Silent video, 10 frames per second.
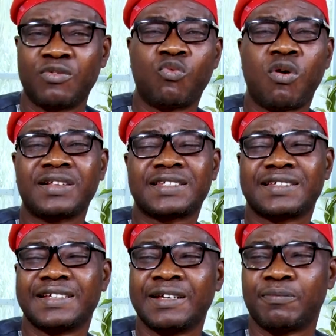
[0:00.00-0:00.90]
What
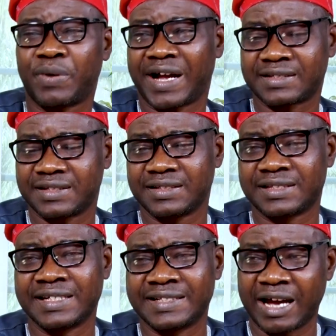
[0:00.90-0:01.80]
impact
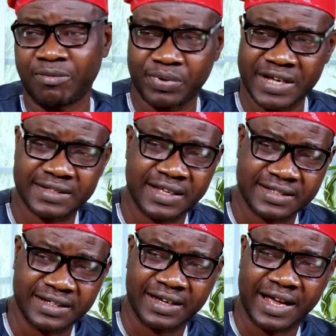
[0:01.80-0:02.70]
did their
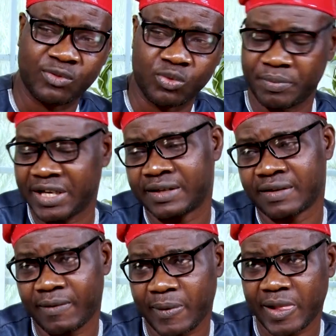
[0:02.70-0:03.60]
presence in Kano make?
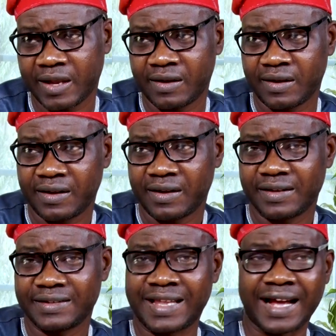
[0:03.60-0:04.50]

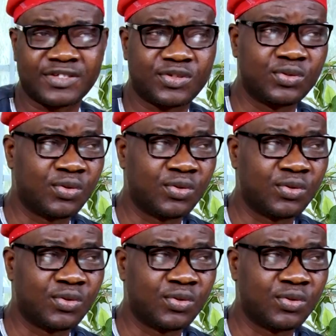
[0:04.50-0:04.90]
That